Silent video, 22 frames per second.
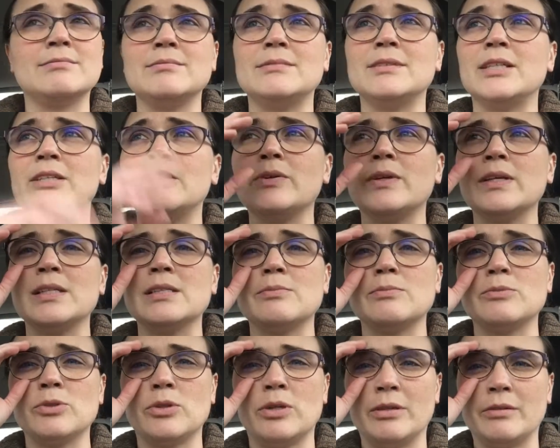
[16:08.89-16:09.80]
They're doing
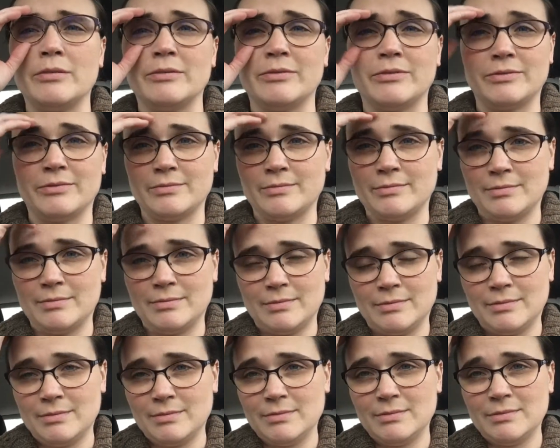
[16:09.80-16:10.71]
some sort of
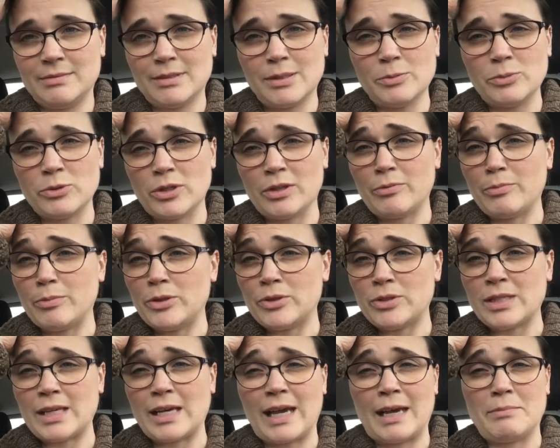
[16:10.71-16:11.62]

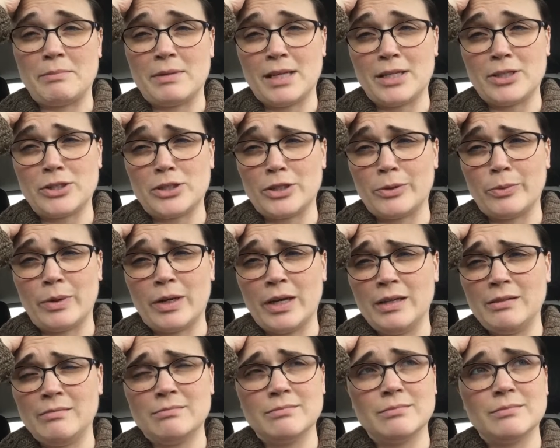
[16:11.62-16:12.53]
music. I'm not sure
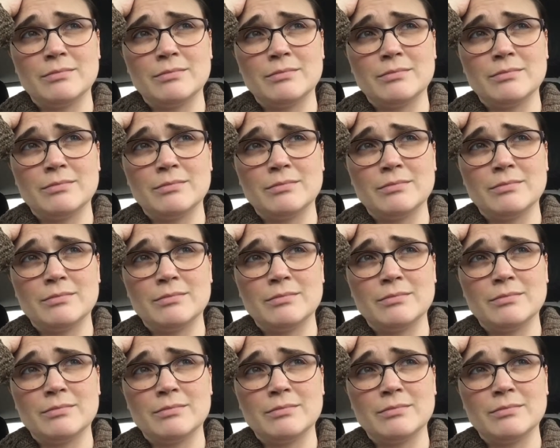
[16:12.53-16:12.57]
what.